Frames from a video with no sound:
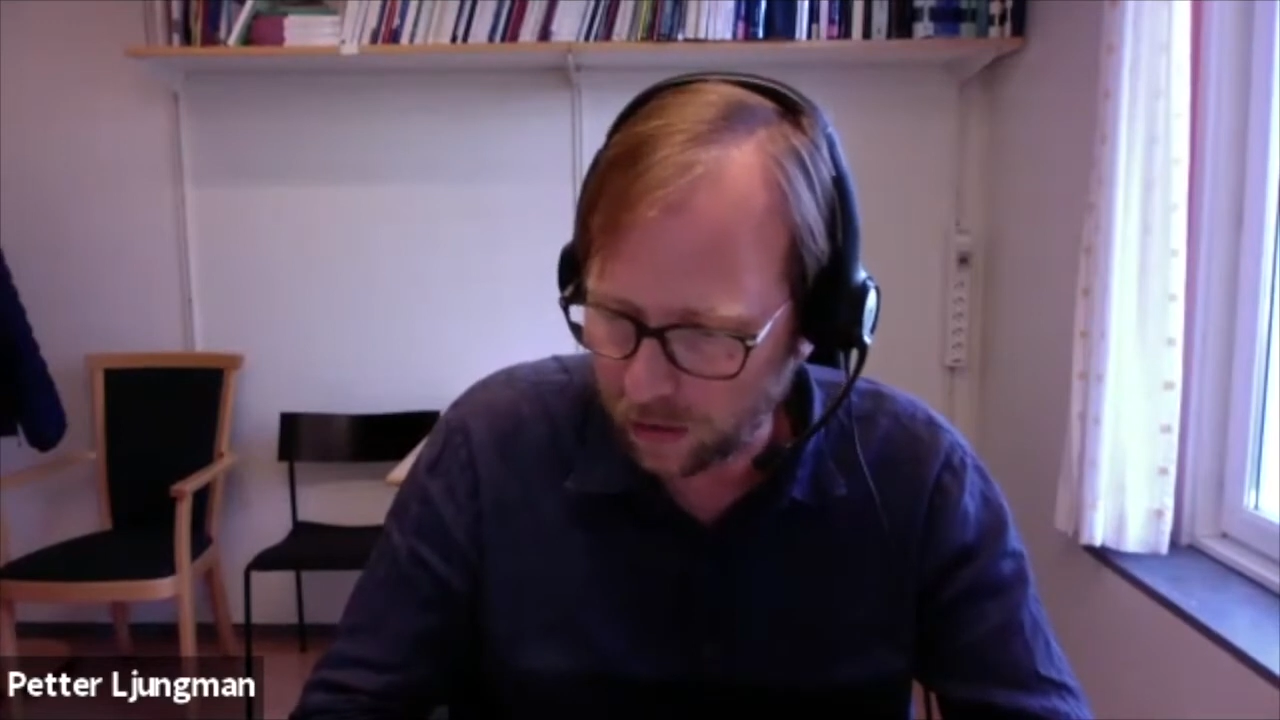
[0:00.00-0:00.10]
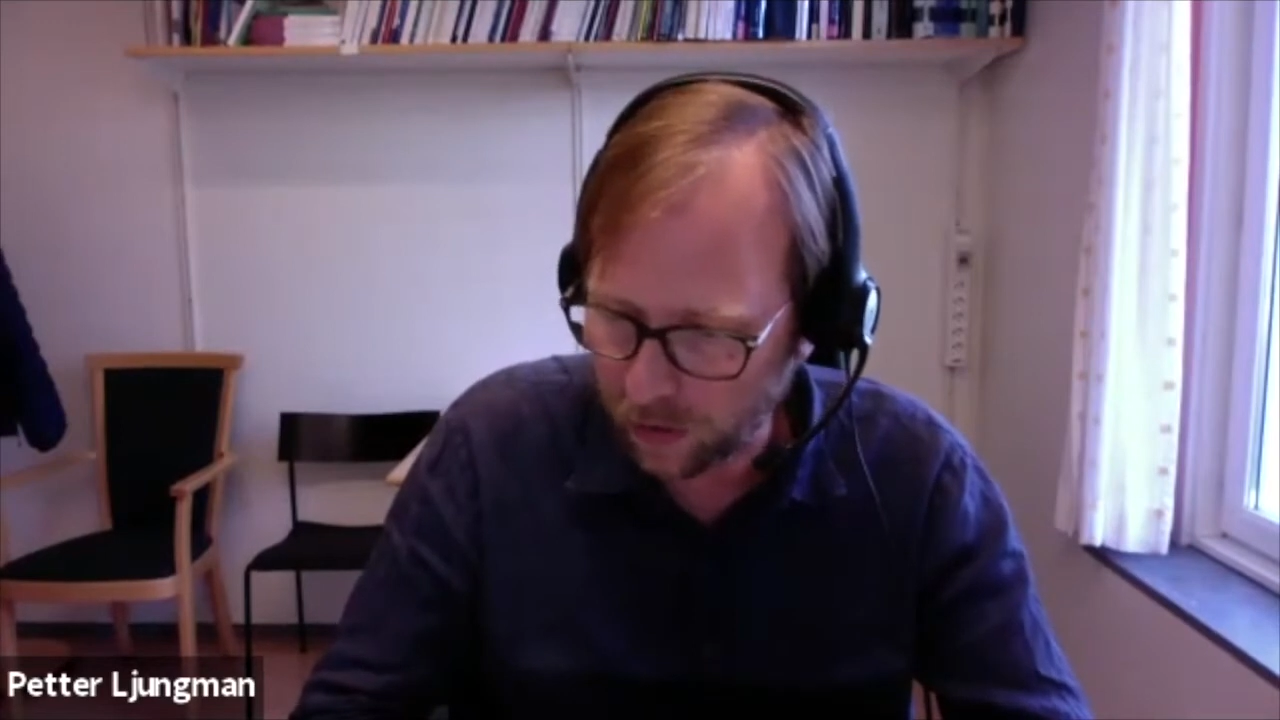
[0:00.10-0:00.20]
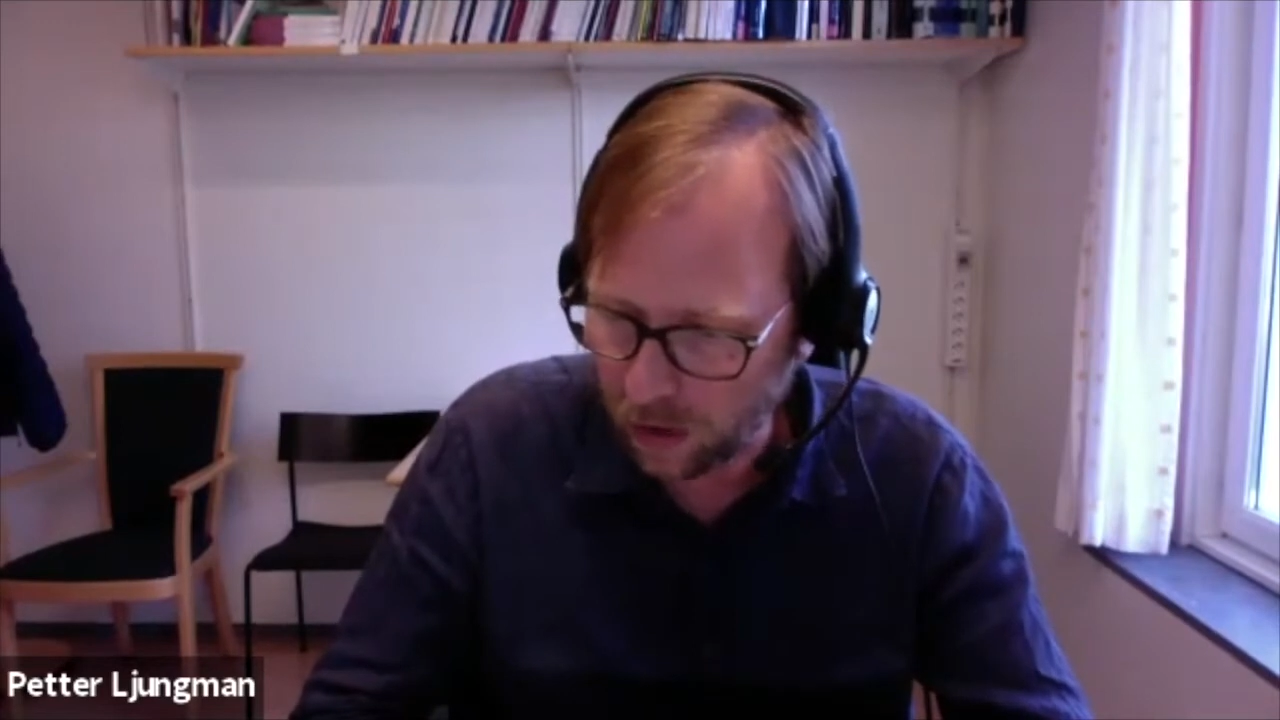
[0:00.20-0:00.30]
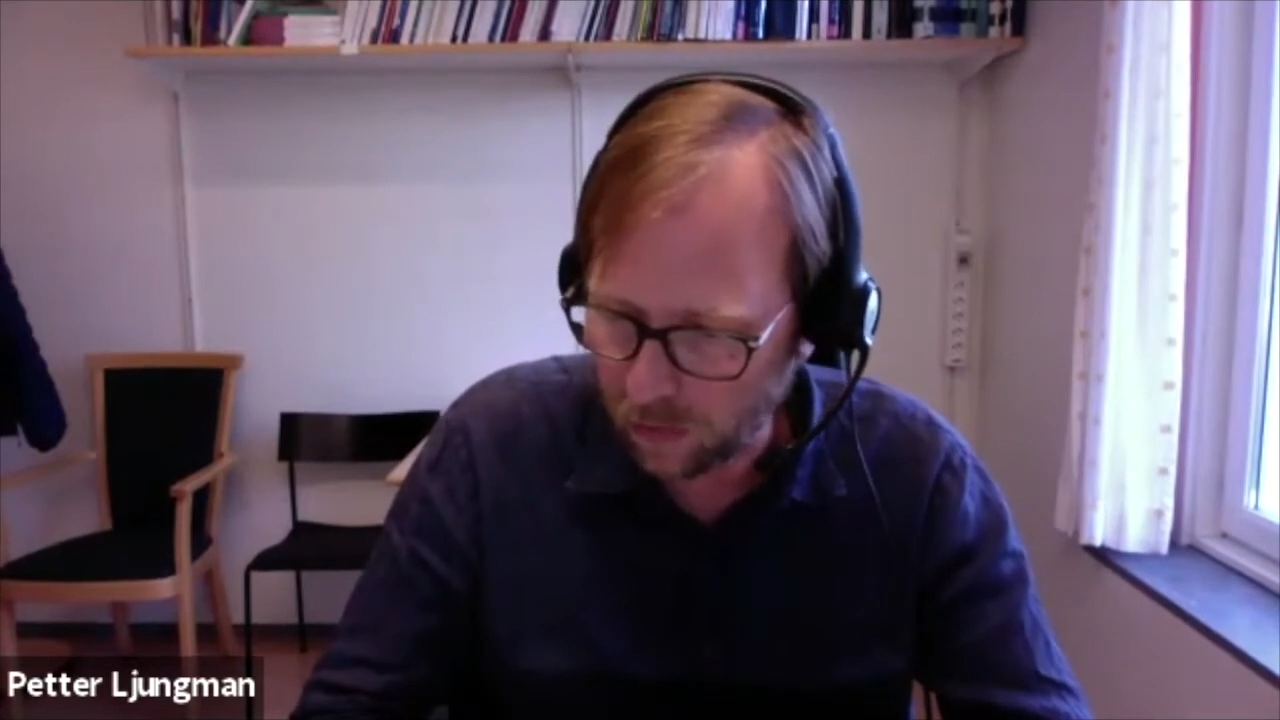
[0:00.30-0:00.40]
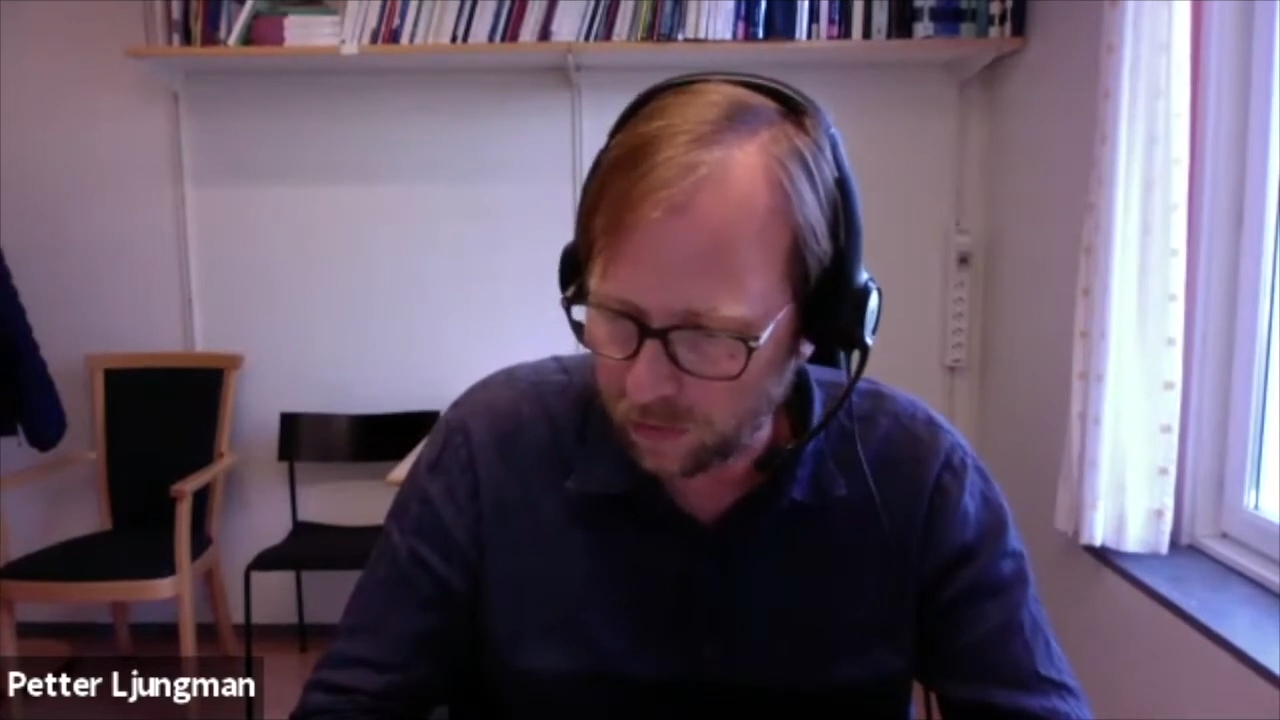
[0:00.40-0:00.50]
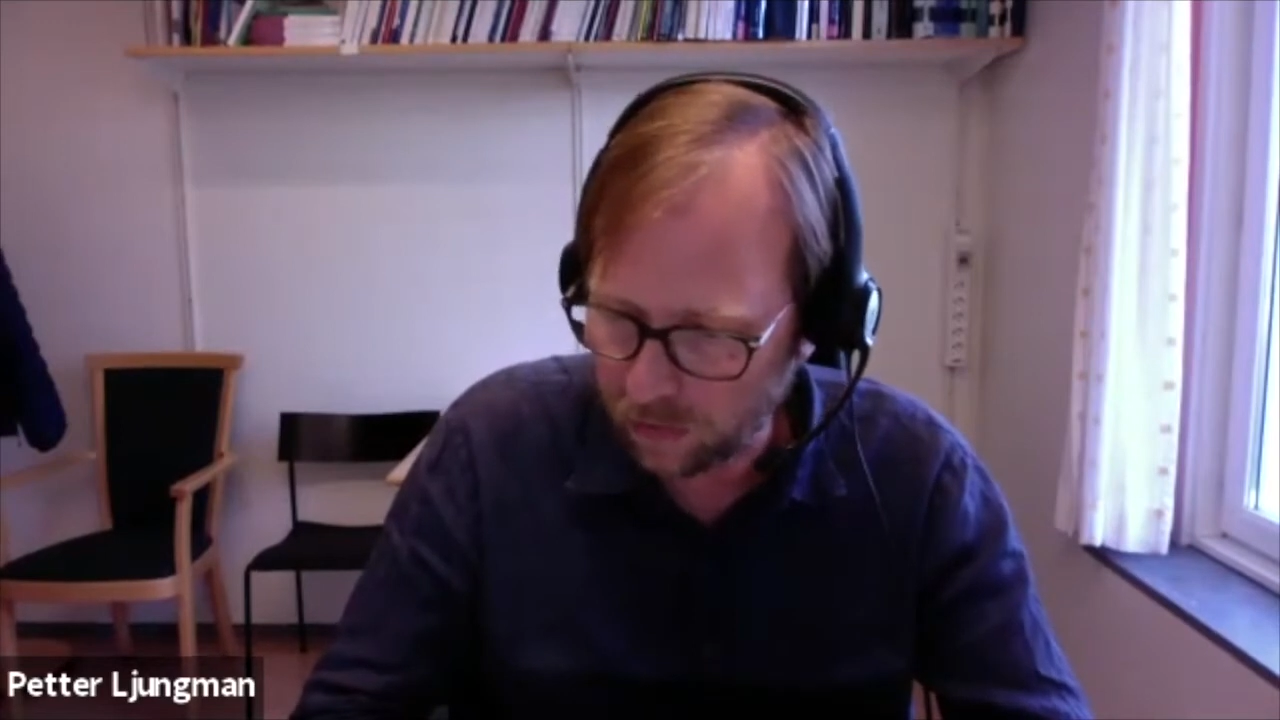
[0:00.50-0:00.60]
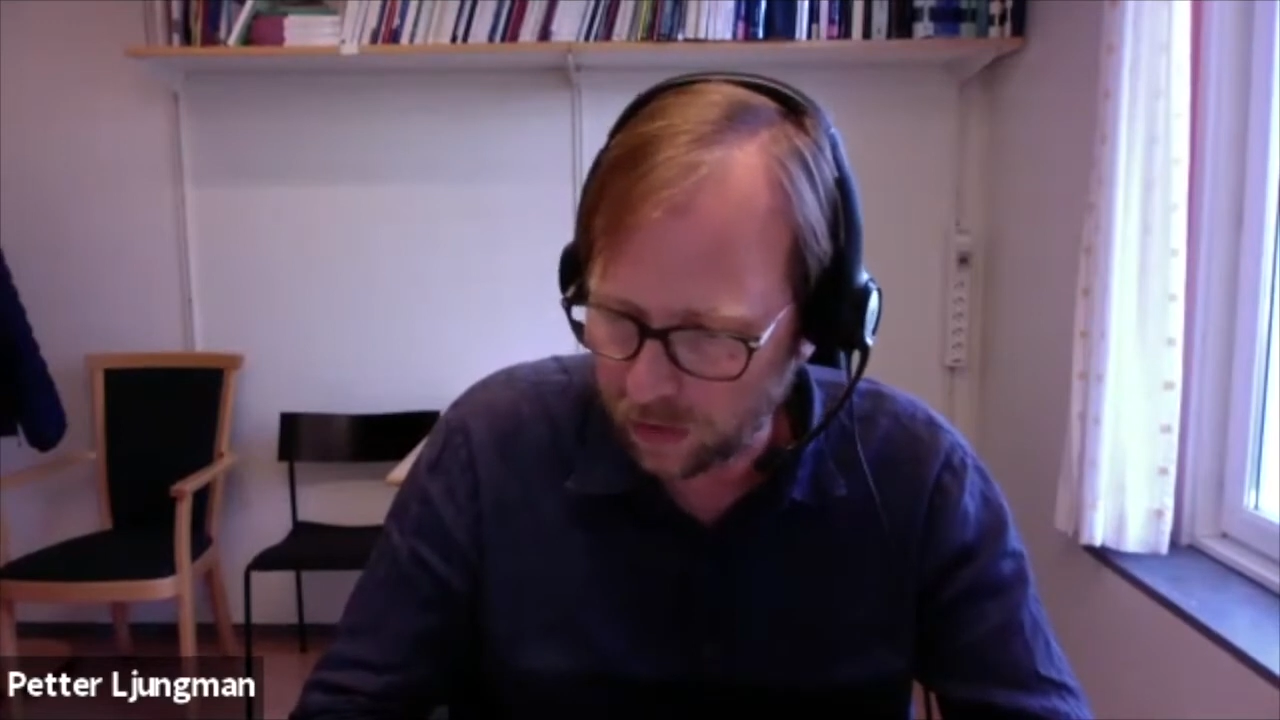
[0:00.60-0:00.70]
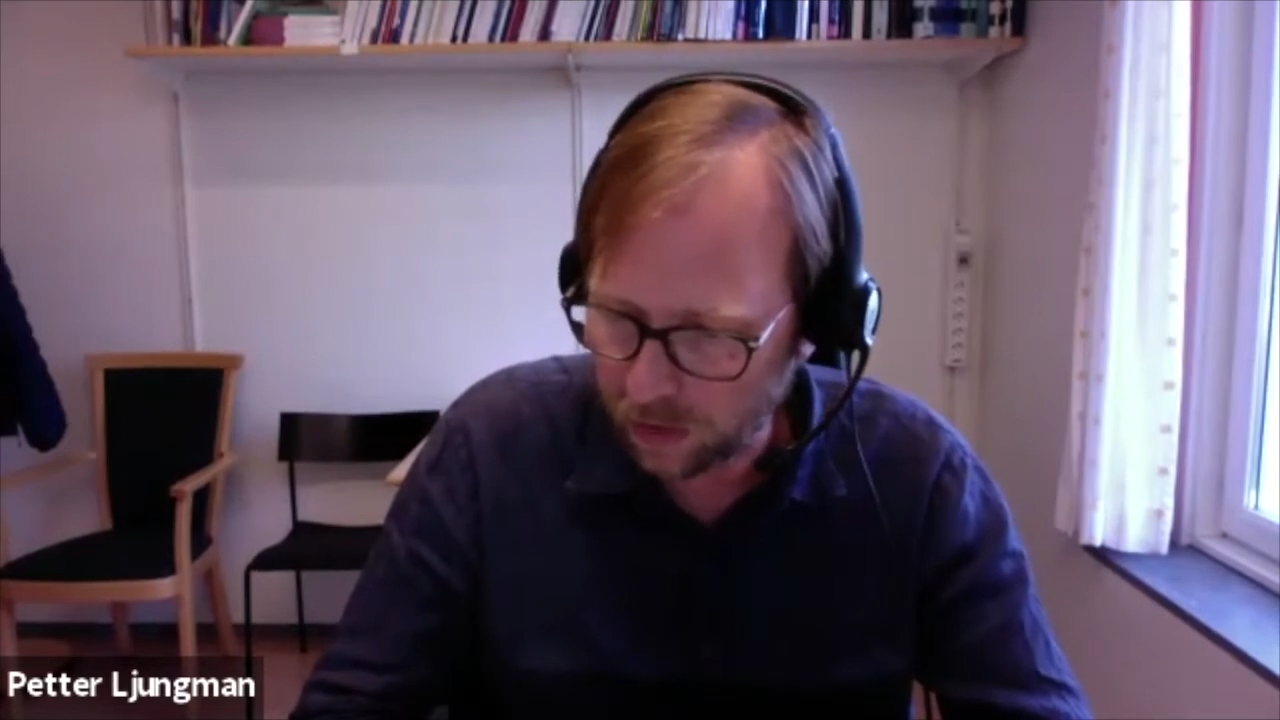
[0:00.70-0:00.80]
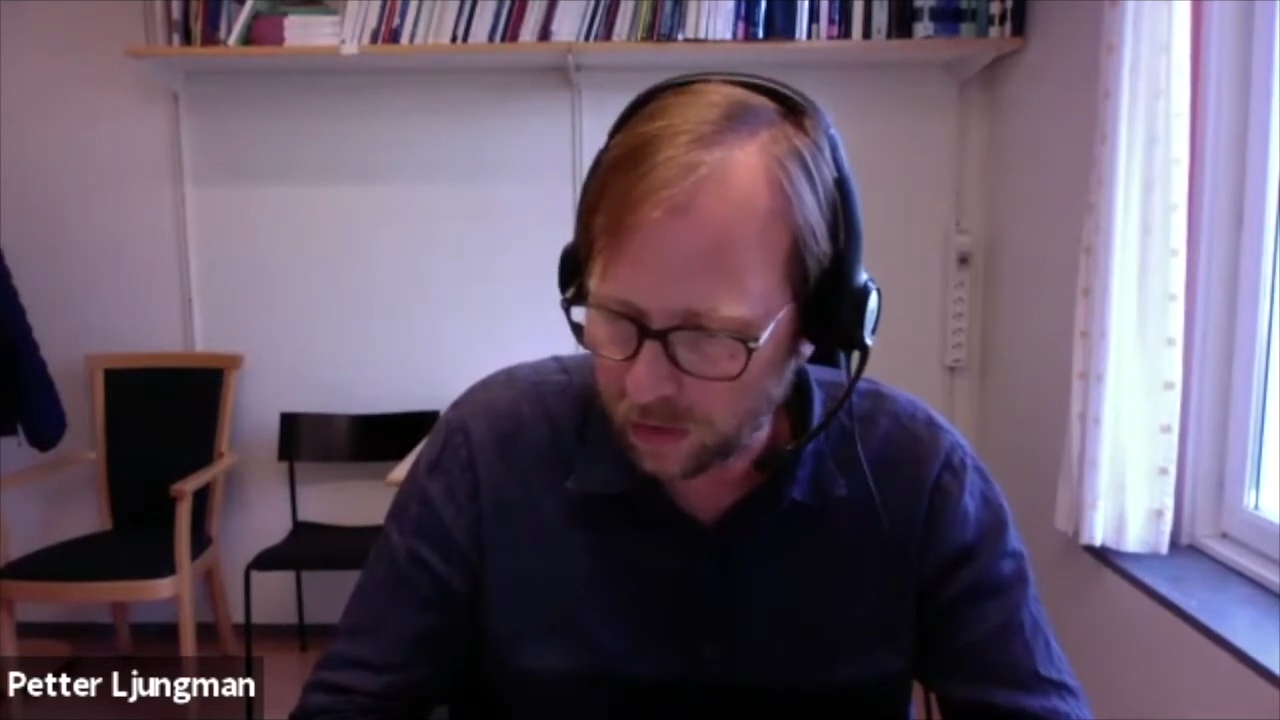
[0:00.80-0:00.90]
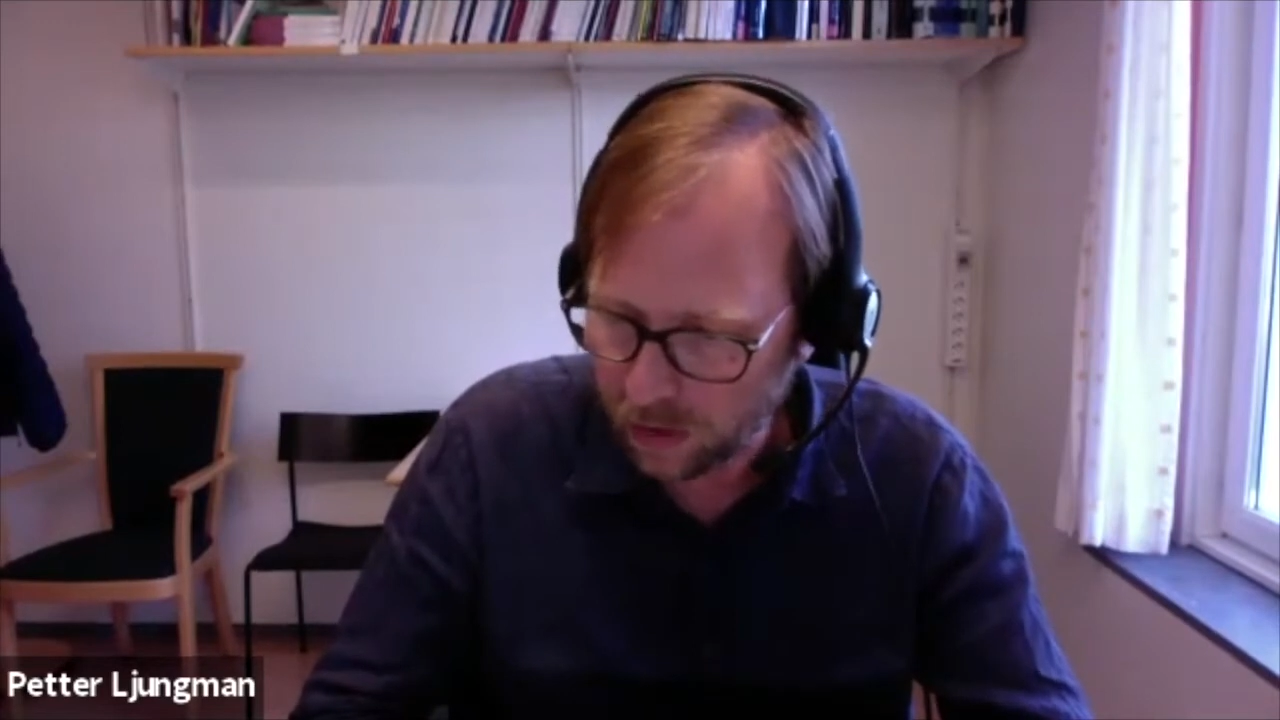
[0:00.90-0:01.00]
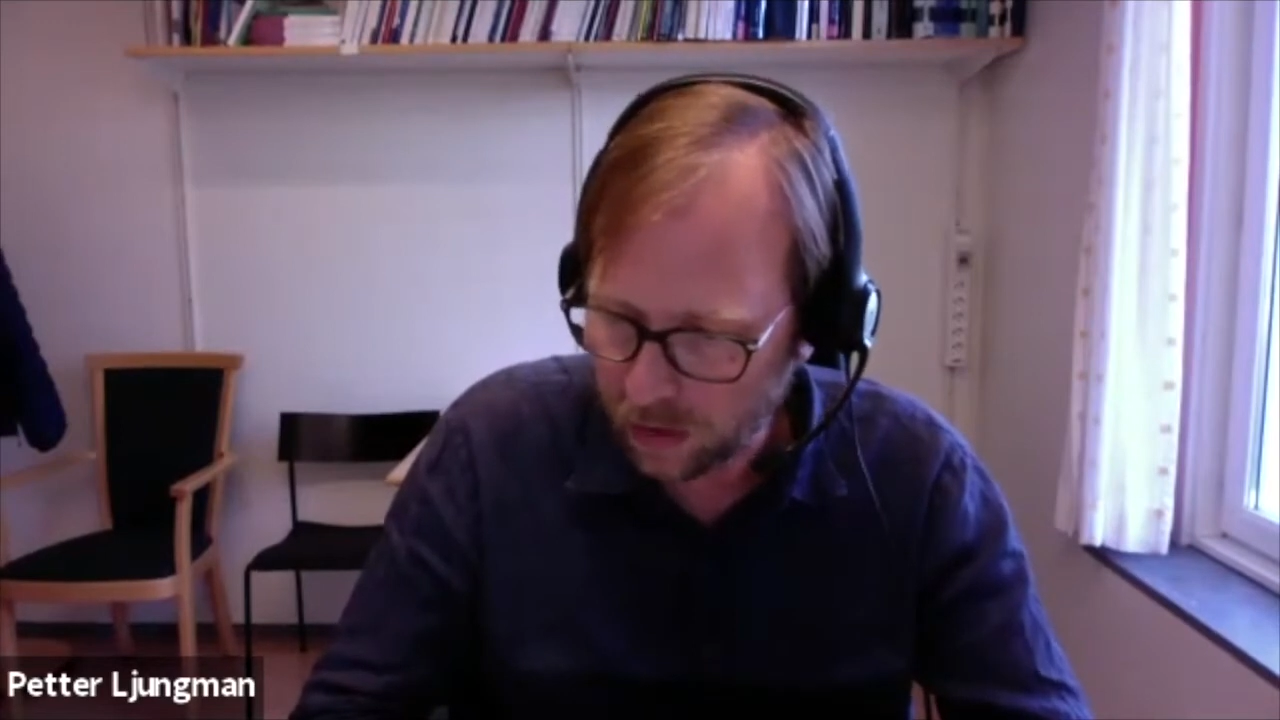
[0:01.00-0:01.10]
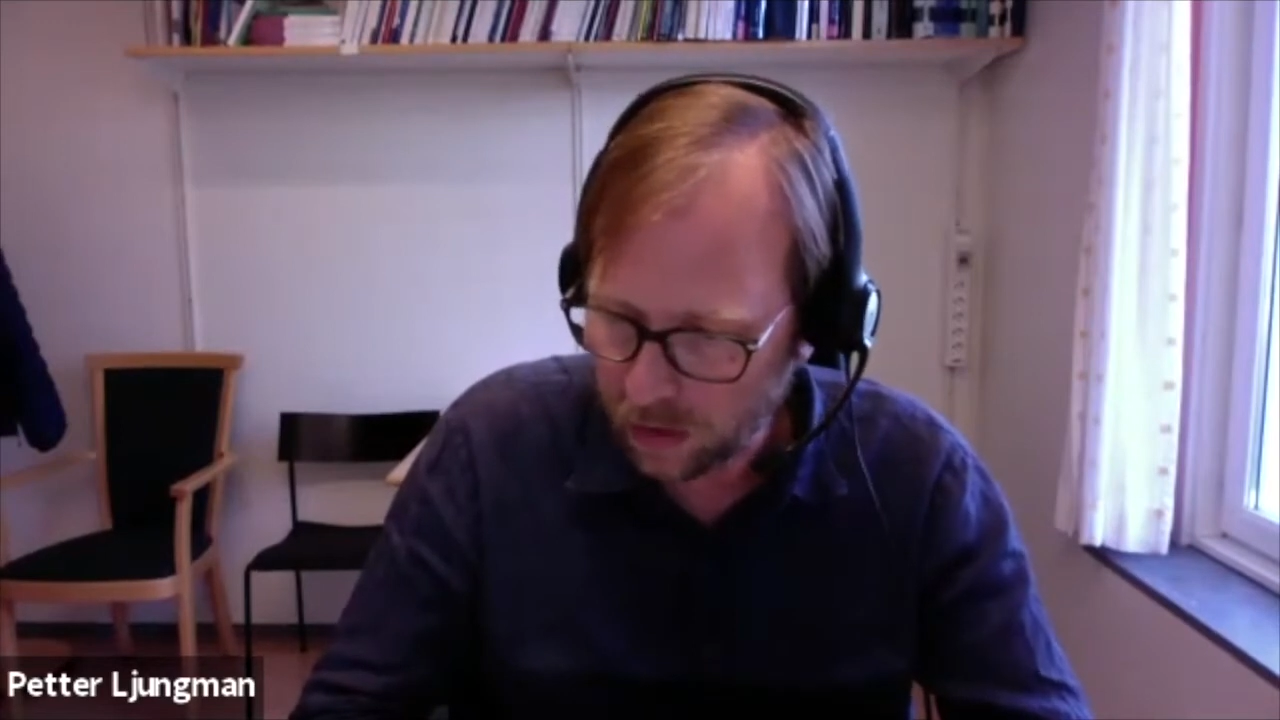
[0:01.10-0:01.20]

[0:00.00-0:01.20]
I mean, obviously